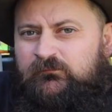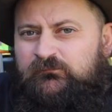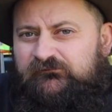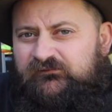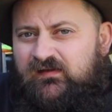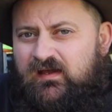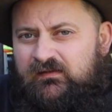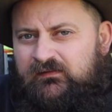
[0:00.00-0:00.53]
them
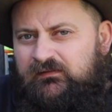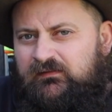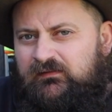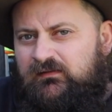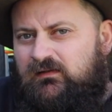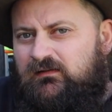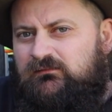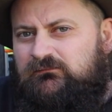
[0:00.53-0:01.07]
sat in
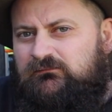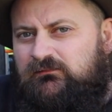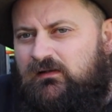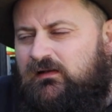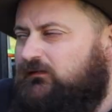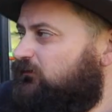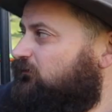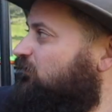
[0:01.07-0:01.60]
here,
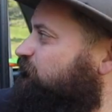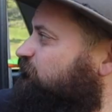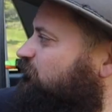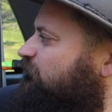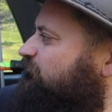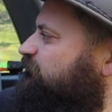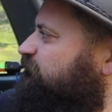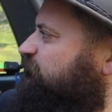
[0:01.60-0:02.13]
and then I've
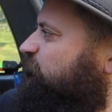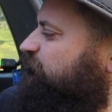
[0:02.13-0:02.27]
got this